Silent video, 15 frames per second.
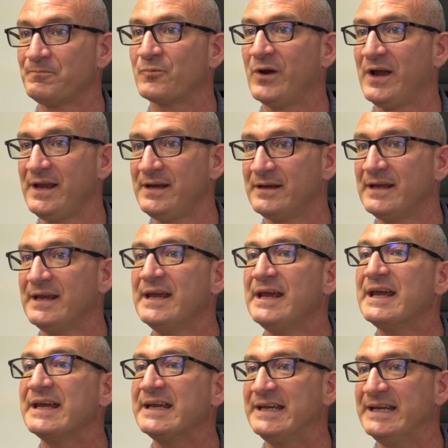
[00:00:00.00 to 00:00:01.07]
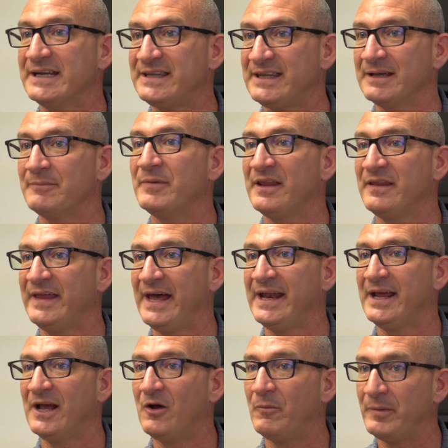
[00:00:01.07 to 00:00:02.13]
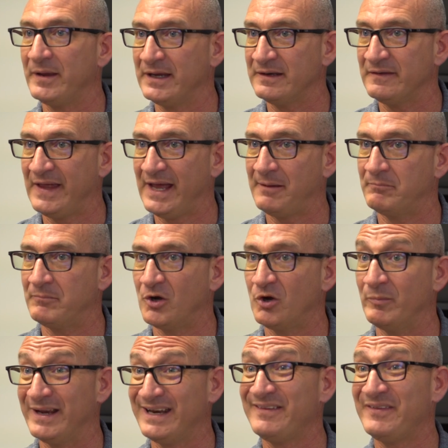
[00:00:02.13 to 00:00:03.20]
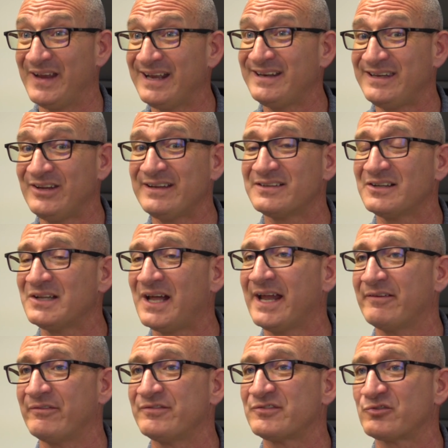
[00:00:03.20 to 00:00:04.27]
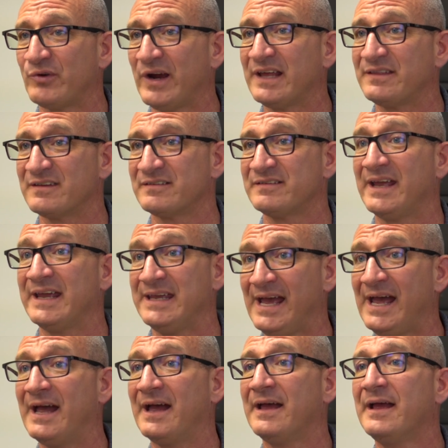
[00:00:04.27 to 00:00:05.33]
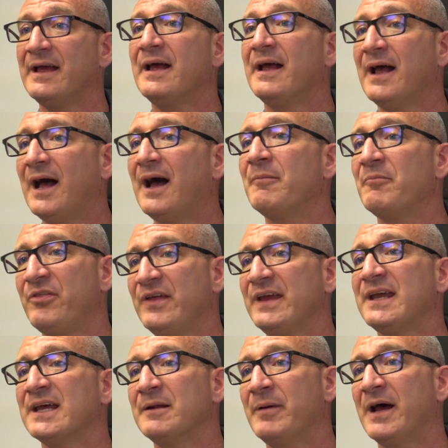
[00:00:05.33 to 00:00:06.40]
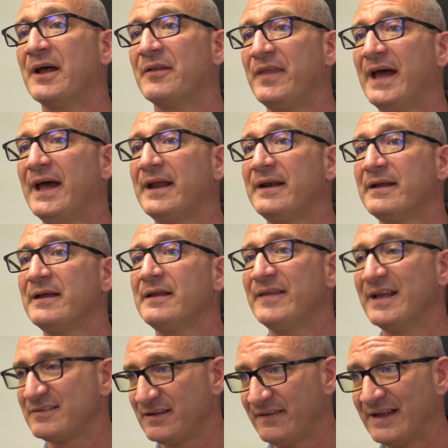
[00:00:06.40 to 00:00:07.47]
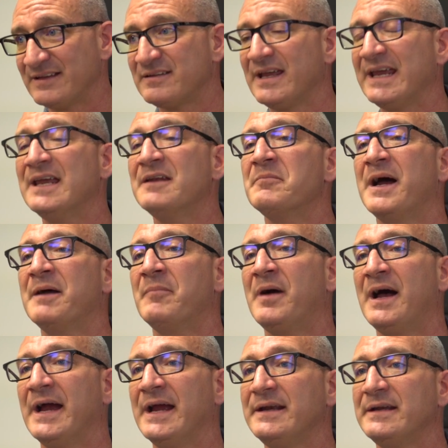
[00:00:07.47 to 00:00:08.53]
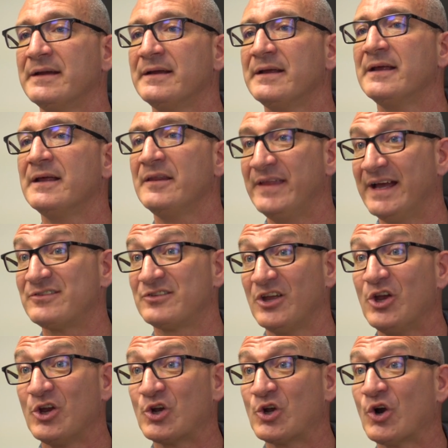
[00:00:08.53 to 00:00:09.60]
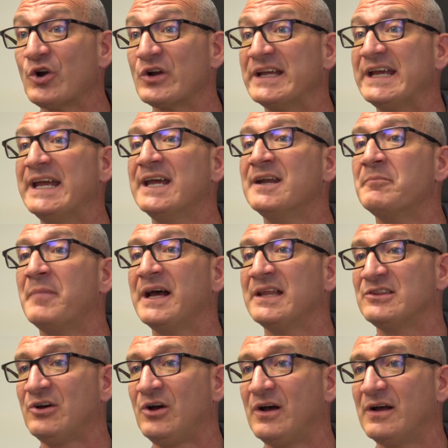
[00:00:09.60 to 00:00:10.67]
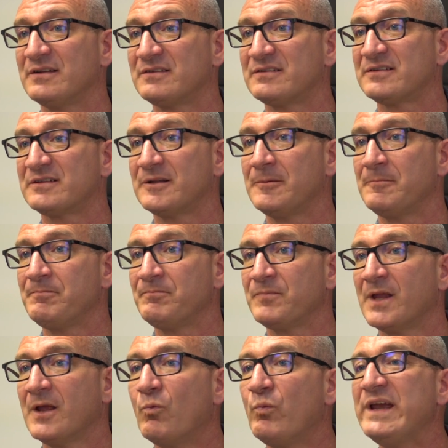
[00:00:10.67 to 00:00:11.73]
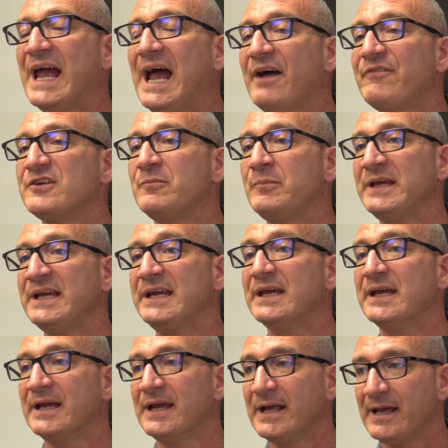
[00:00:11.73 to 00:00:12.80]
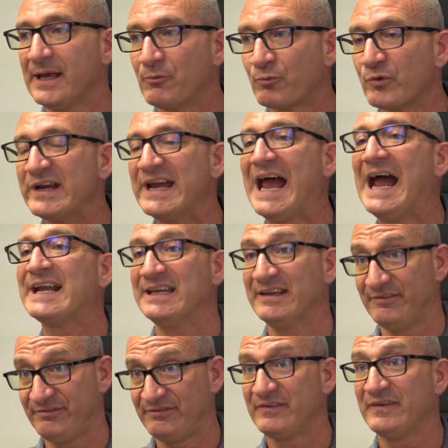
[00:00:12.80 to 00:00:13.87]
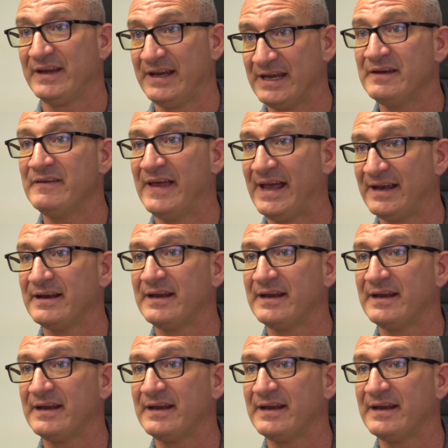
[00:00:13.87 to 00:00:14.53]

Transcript: right? Get them that help in that moment. It takes a lot of strength to say, yeah, I'm thinking about that. That's in my mind. That's currently in my thoughts. We have to be reactive in that